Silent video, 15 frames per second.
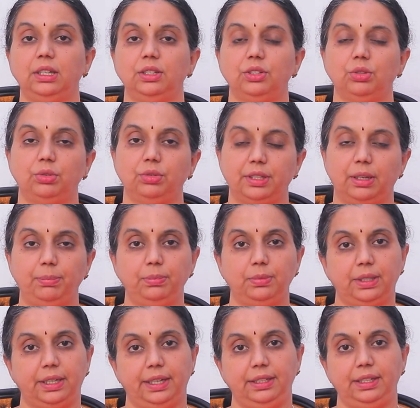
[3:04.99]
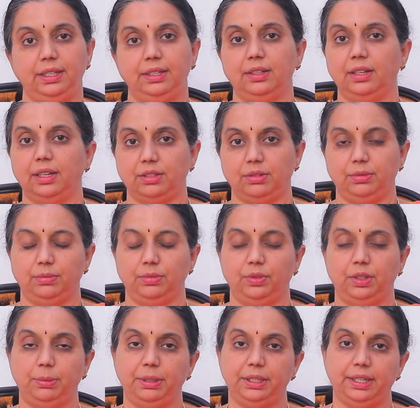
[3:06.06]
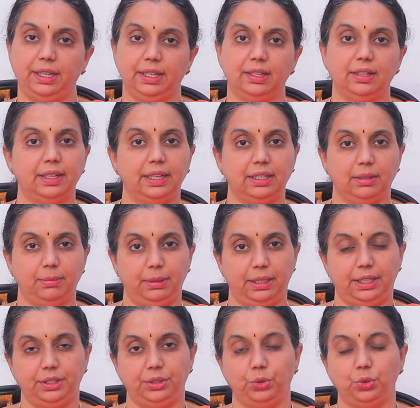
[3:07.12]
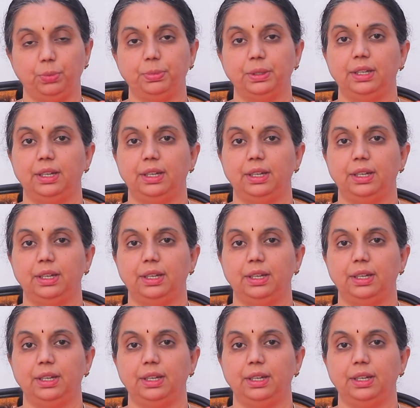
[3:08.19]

So some criteria will be taken like a blood group,